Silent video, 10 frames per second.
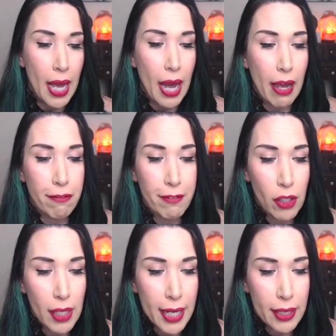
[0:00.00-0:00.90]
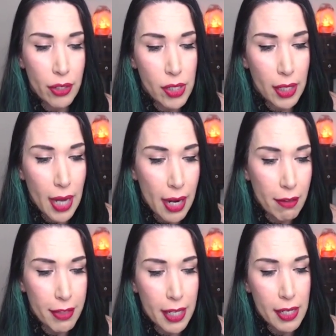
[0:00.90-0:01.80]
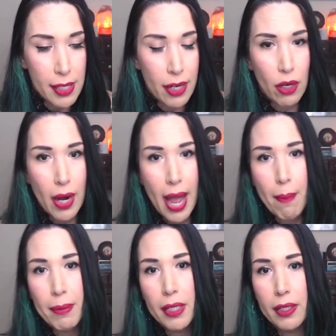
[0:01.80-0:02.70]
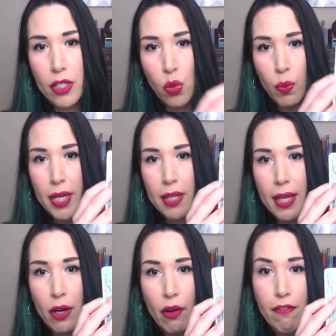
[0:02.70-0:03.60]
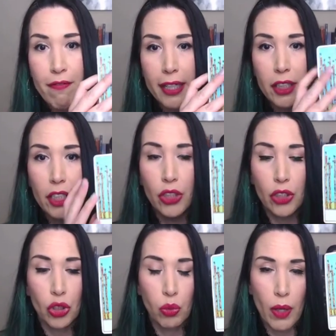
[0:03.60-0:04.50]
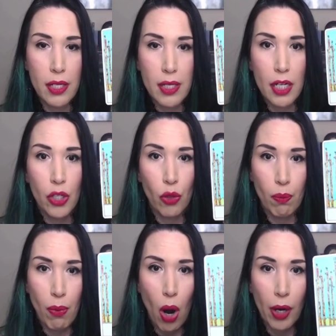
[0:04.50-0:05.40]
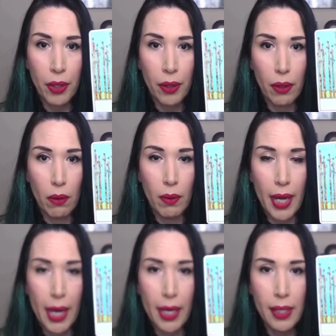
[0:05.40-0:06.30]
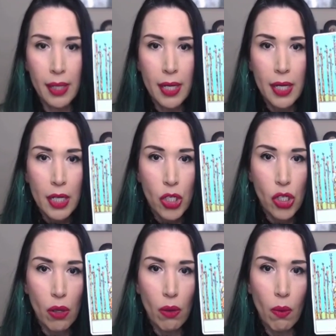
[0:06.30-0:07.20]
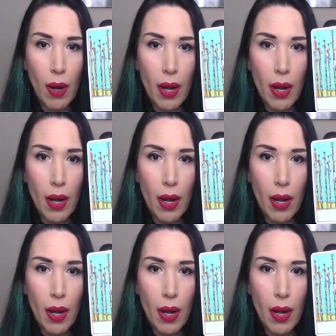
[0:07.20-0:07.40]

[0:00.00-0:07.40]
I feel like there's a lot of things that are happening this week that are affecting your trust in your partner, okay? So,